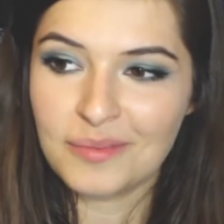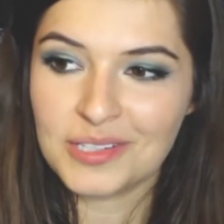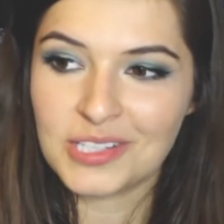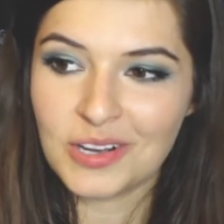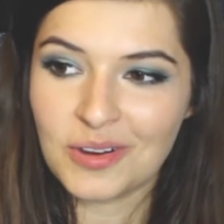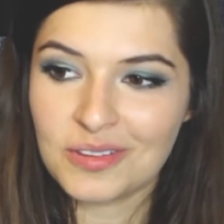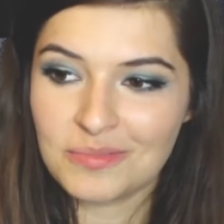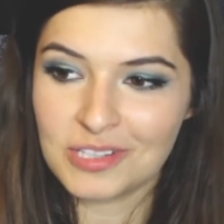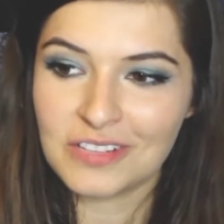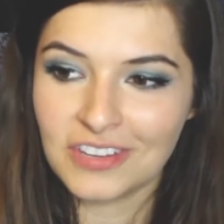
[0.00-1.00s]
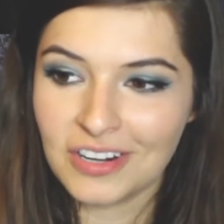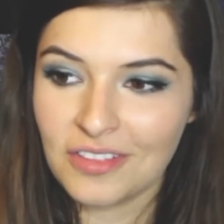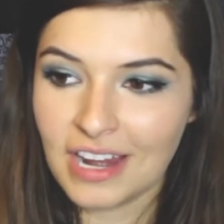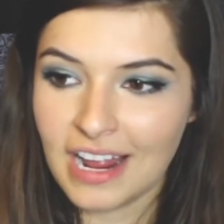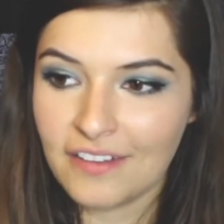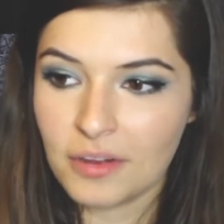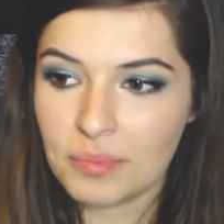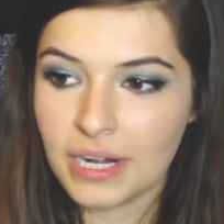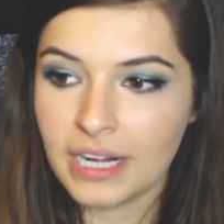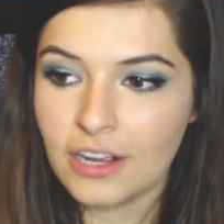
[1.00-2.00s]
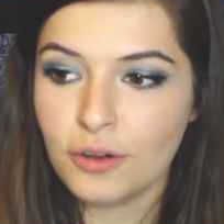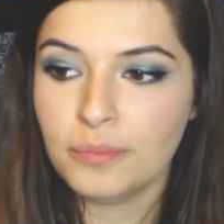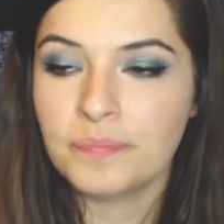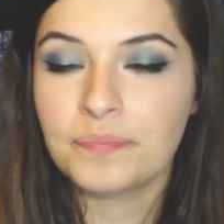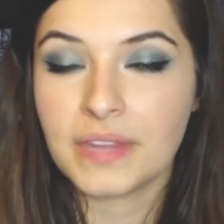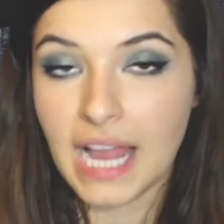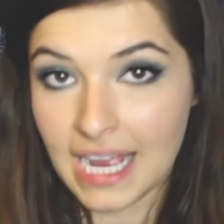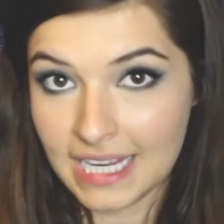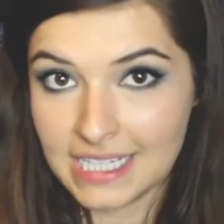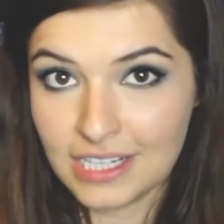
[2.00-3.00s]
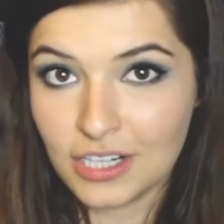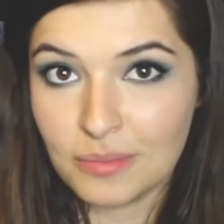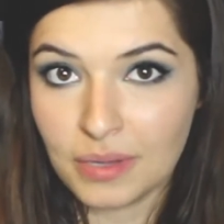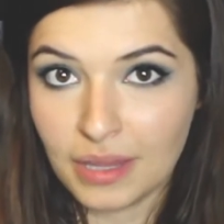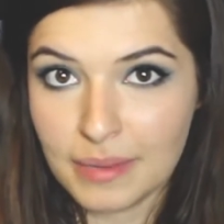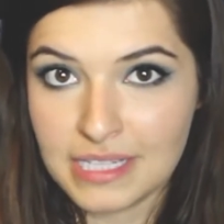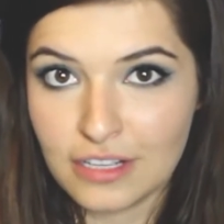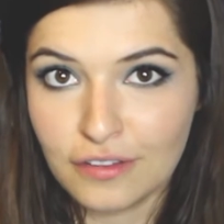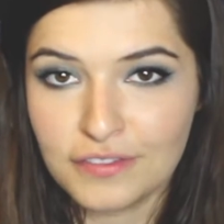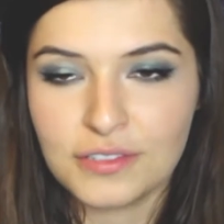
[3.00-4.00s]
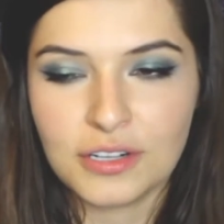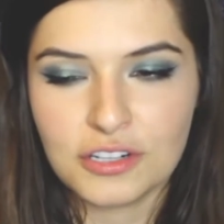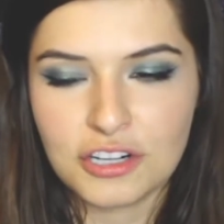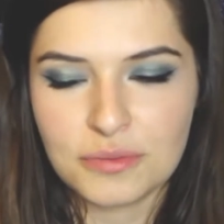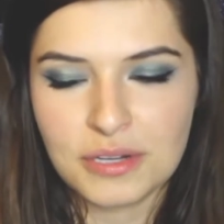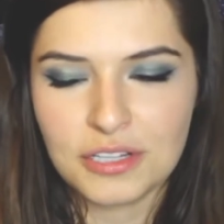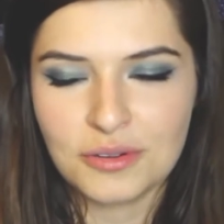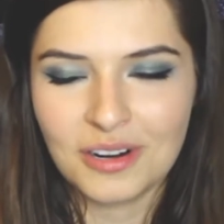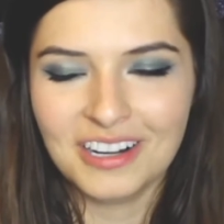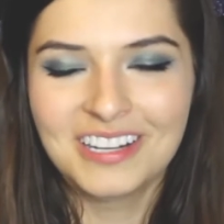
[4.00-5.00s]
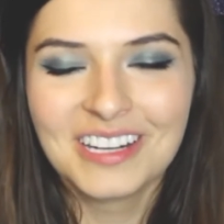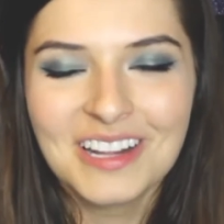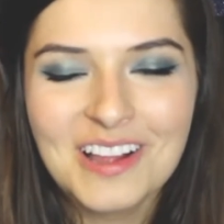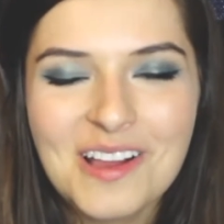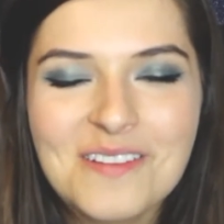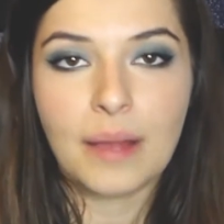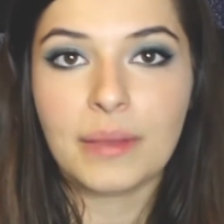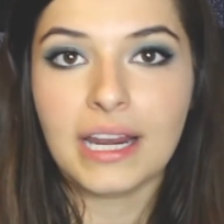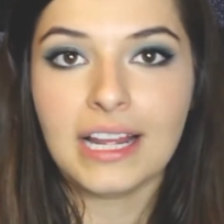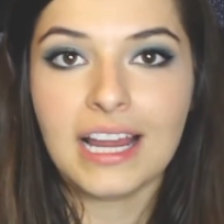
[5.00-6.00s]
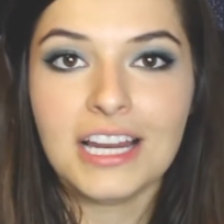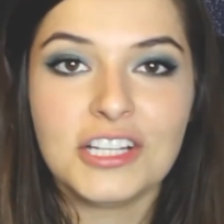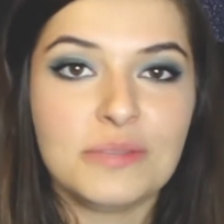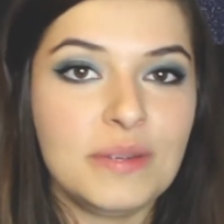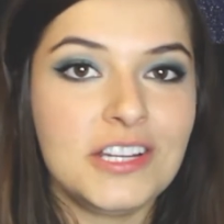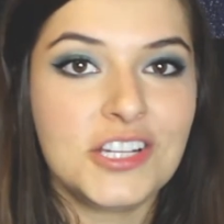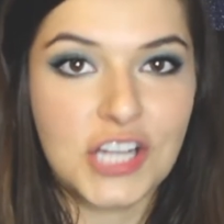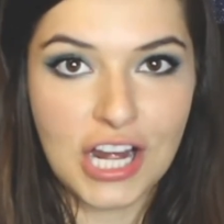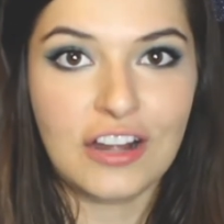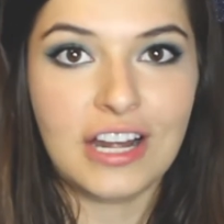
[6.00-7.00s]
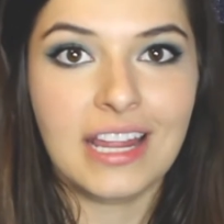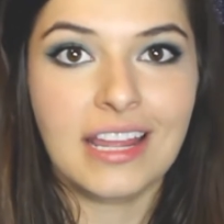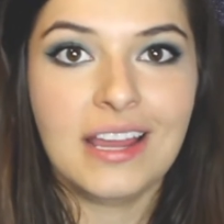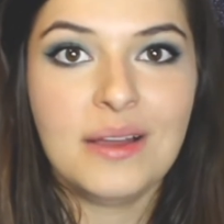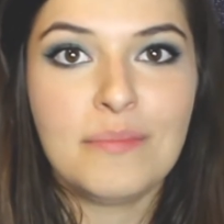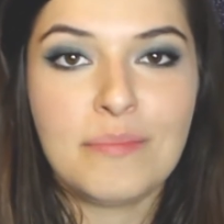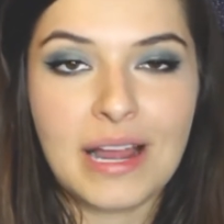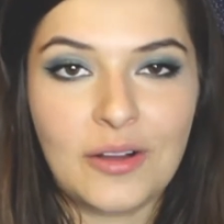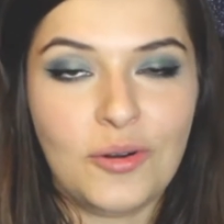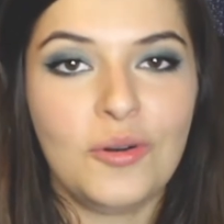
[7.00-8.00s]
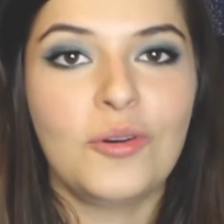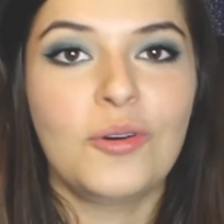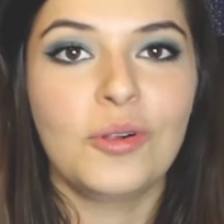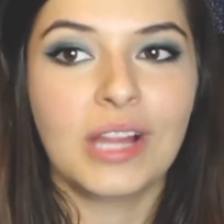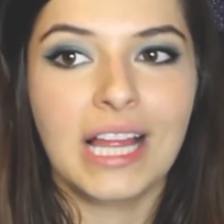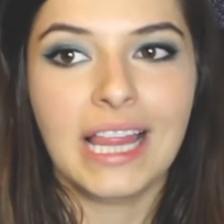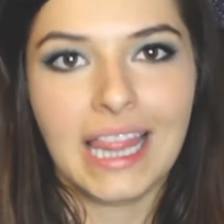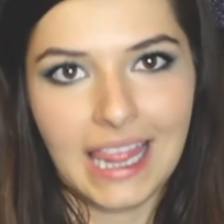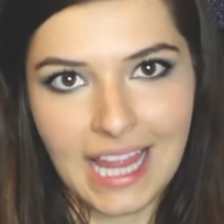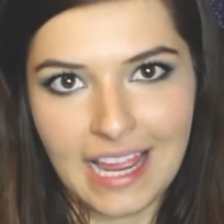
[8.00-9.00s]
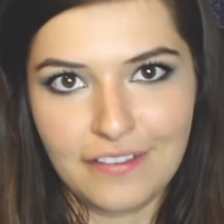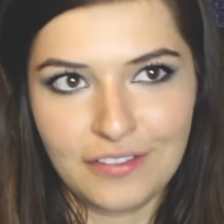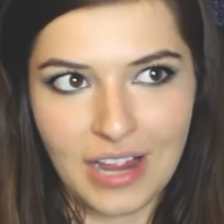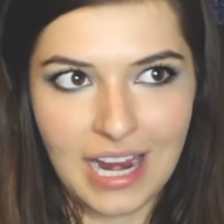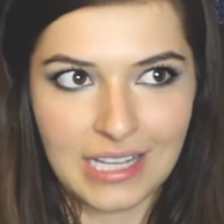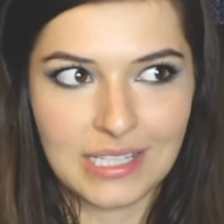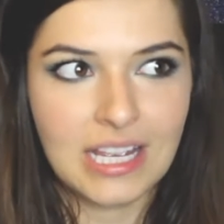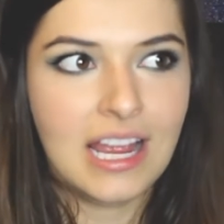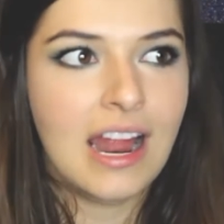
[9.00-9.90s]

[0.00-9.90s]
So the music video that I have up right now, I did completely myself, so don't judge me too hard. I'm gonna kind of just be sharing my whole life, guys.